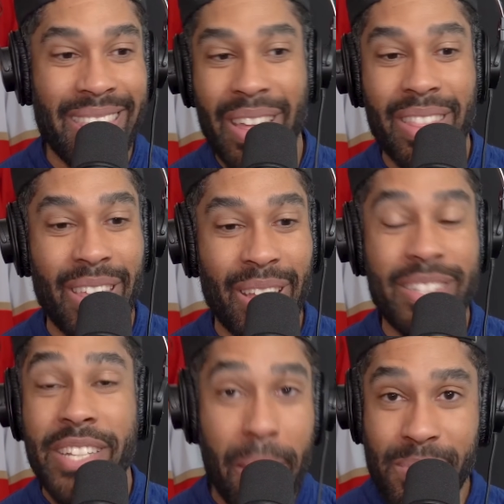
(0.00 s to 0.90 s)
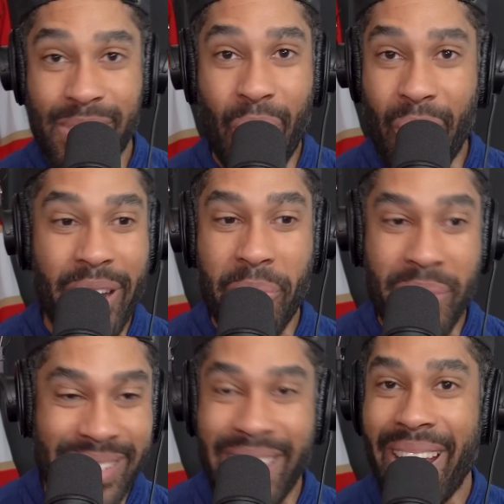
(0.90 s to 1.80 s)
the depth scoring
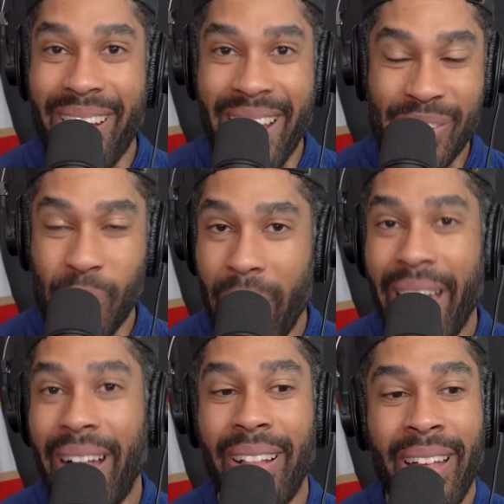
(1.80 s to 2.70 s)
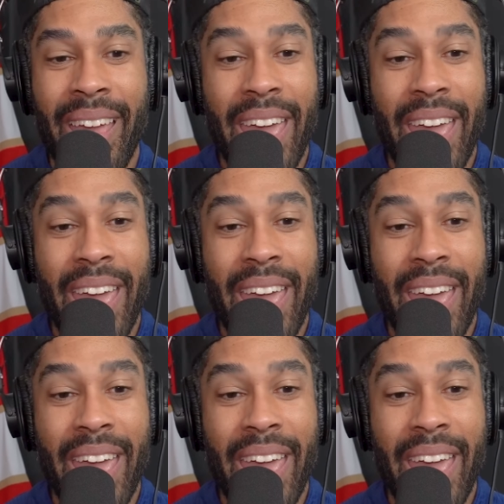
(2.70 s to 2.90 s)
was there as well,